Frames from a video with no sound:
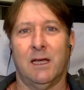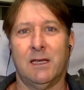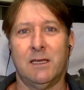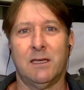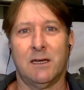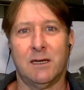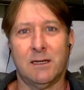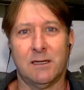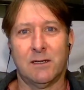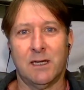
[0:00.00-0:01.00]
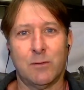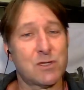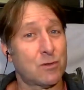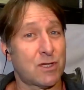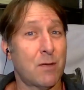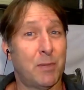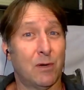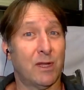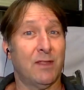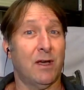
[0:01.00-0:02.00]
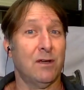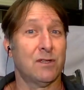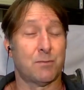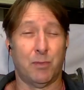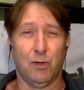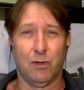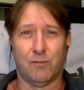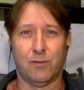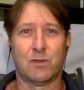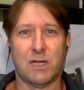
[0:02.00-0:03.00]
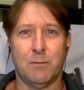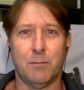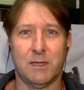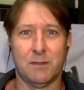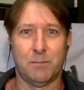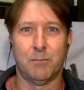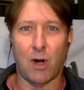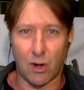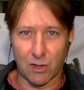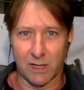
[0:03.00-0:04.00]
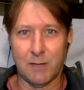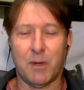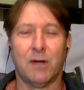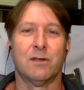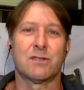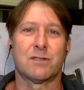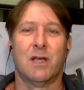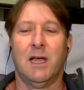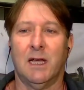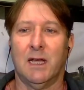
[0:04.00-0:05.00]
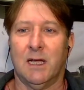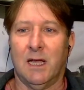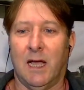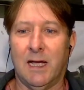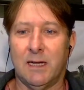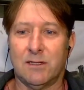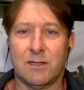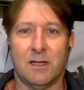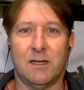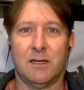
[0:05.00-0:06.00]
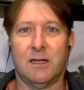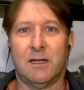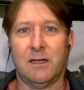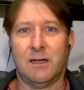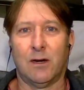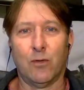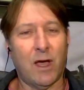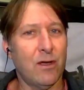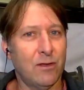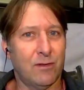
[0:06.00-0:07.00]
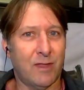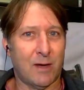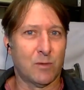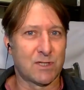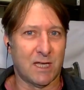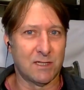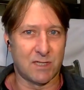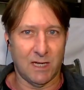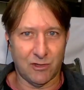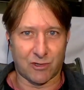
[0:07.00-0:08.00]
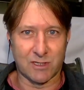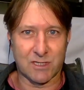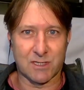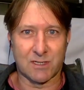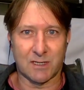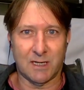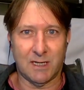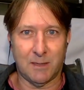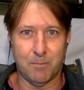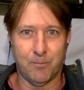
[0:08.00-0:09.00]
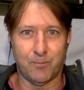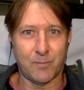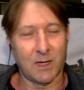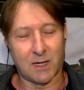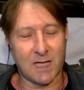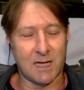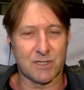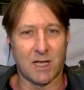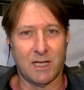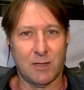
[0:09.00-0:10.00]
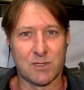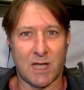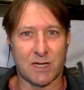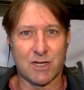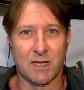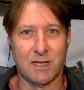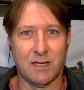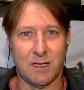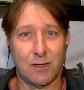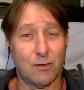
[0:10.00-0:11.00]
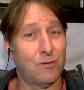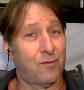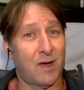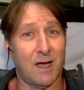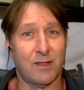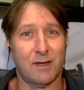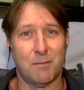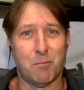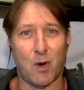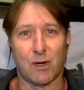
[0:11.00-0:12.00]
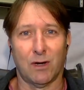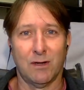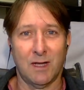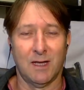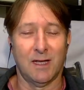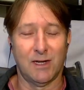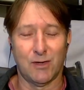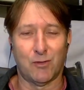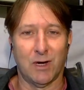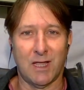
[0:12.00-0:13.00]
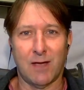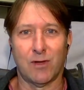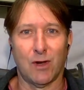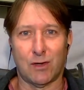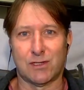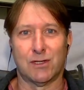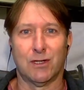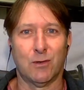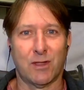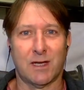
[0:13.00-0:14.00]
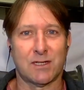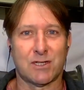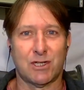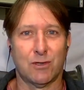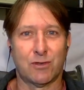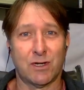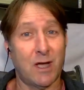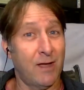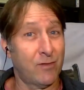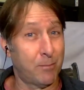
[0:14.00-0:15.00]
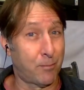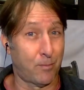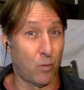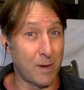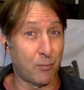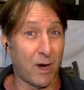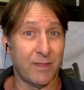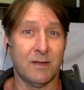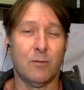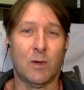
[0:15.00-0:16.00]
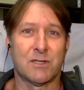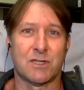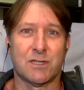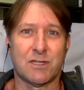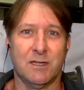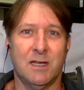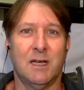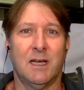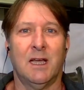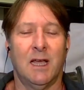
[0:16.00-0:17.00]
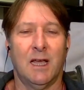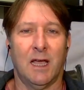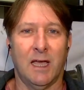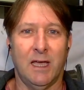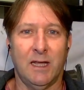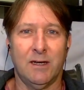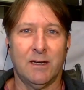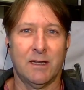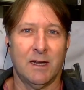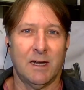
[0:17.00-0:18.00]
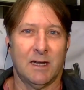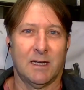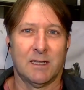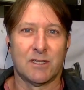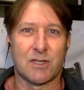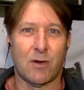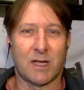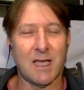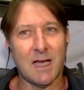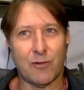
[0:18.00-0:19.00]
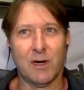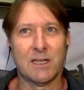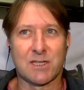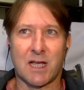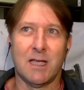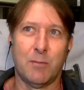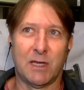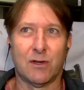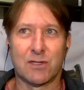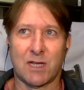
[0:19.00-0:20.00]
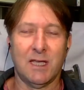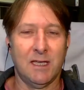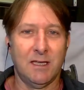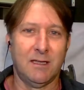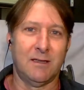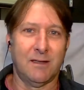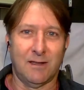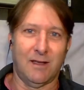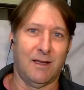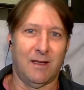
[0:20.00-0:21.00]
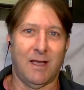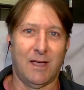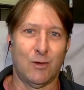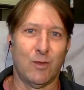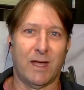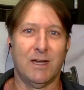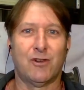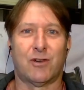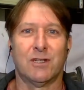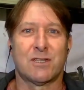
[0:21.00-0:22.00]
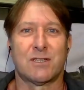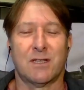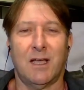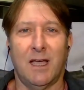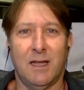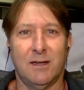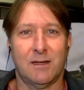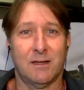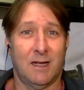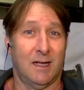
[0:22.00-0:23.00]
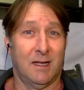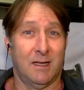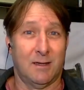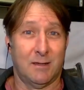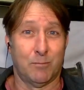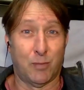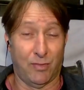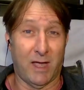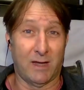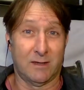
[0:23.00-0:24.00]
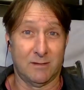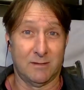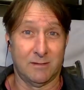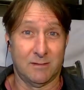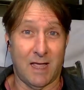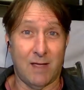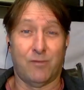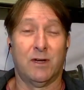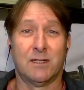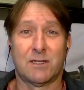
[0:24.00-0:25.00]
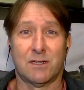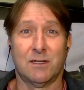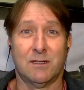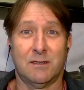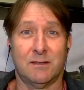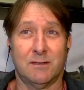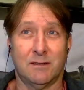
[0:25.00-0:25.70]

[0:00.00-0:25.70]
He was also building those beautiful timber mahogany boats. And although that was his interest, I can't say he was actually a good father model. He didn't really have a lot to do with us children. I have one brother, one sister, and so I can't really say because he had all that interest and put that effort into